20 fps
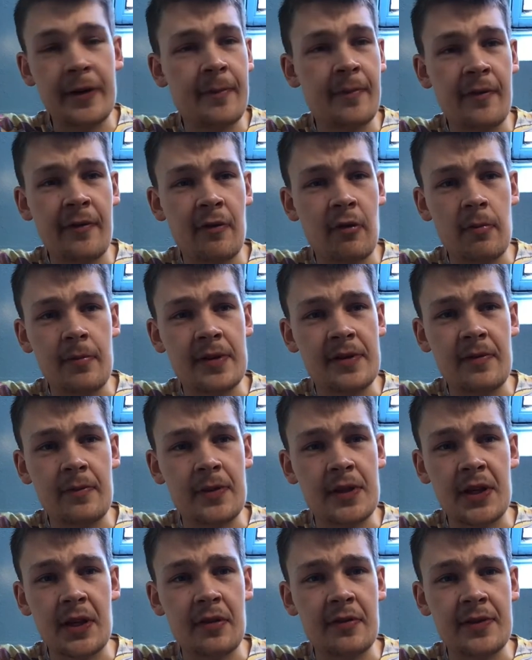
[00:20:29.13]
Brilliant
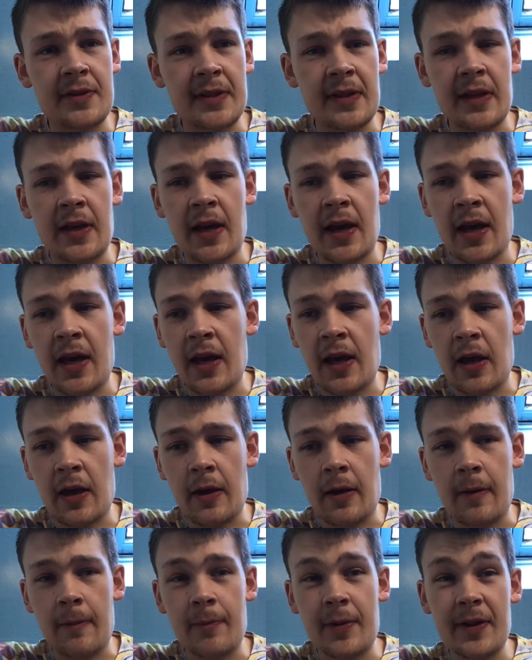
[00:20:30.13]
performance from Chelsea.
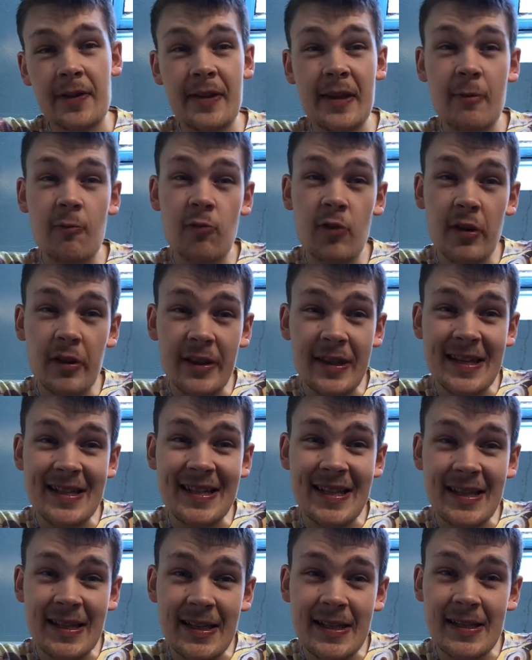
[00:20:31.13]
But
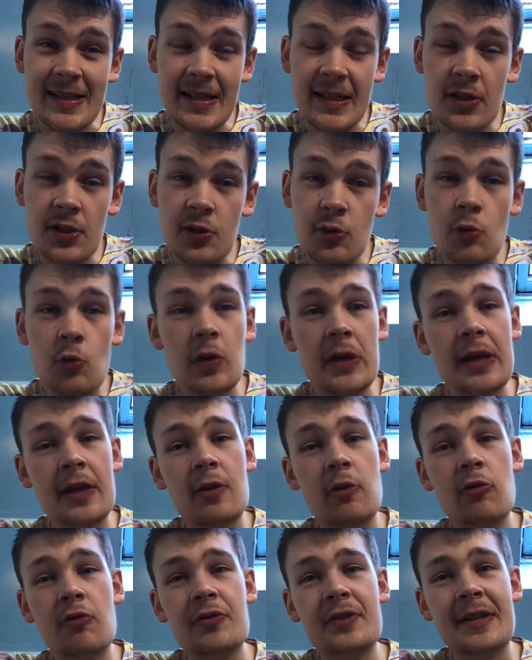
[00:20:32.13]
they did concede
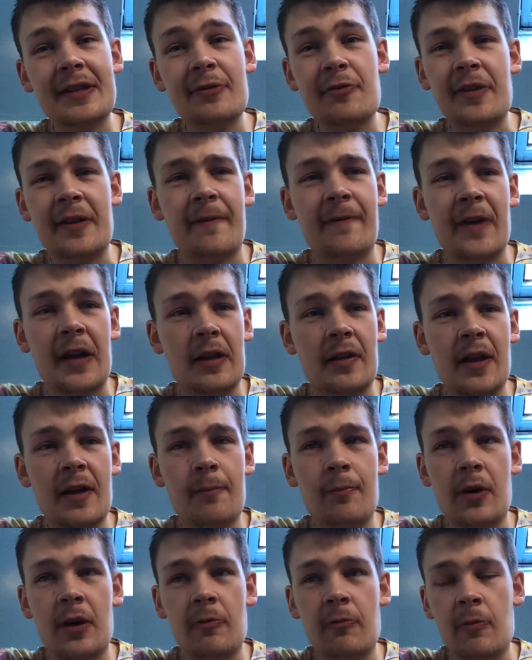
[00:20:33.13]
2 late goals. I don't think
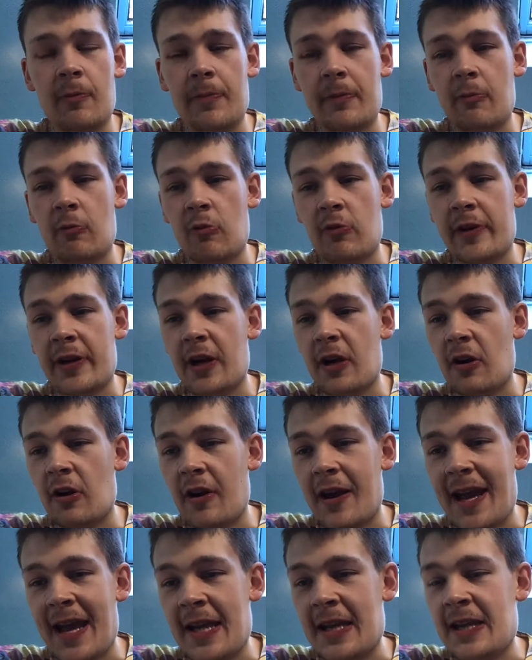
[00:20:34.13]
Frank Lampard will
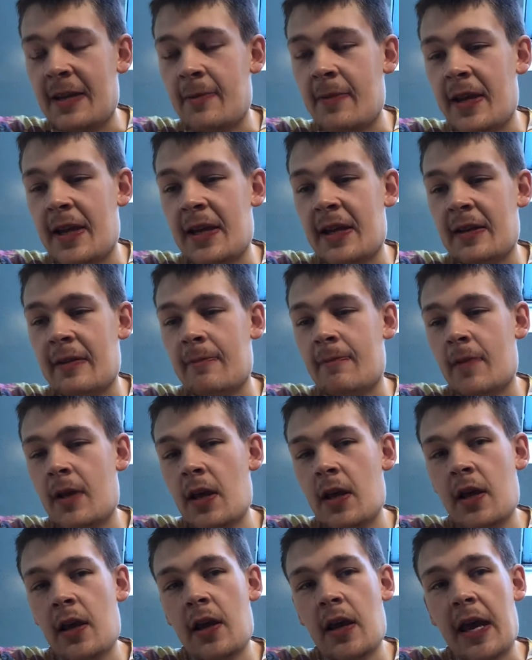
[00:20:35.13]
care any
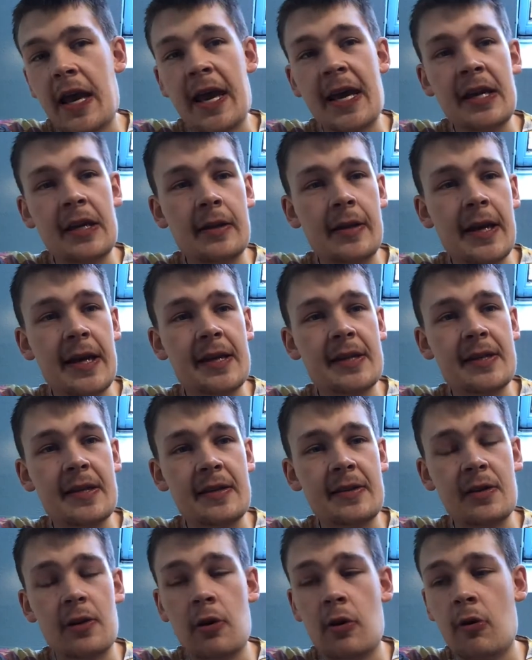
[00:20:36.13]

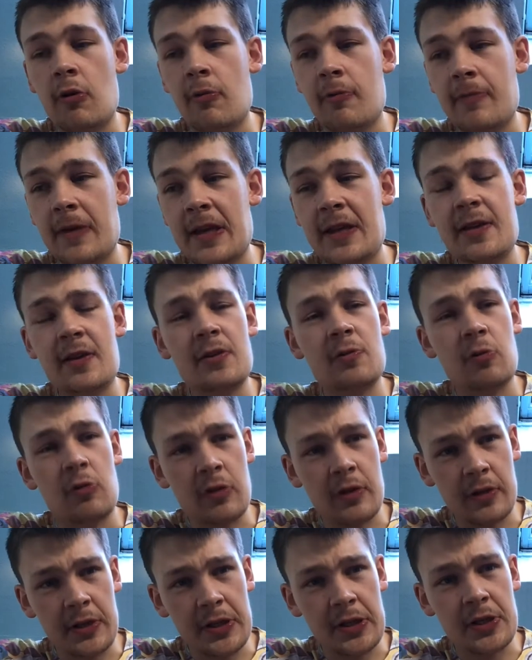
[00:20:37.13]
less at all.
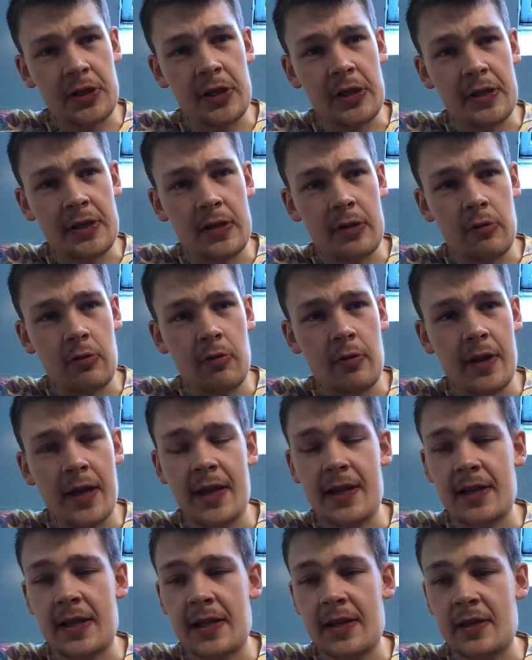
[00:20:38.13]
He does want clean sheets,
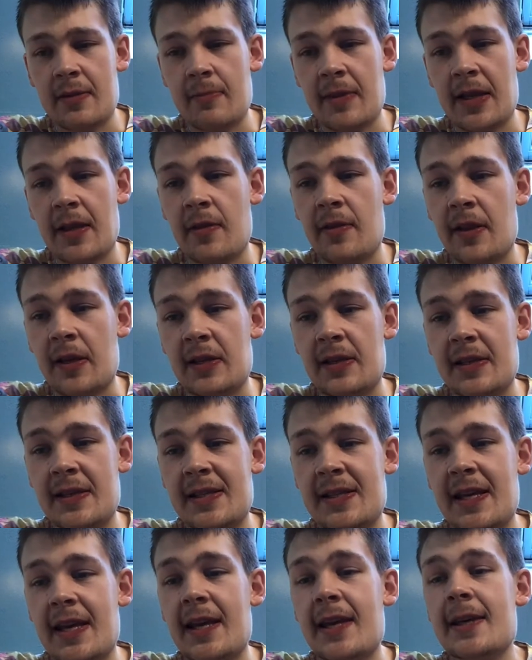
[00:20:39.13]
though. That is the main
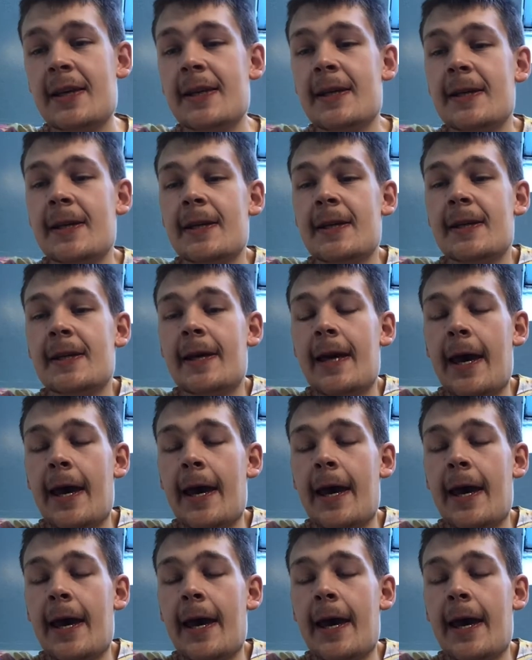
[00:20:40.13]
thing to say.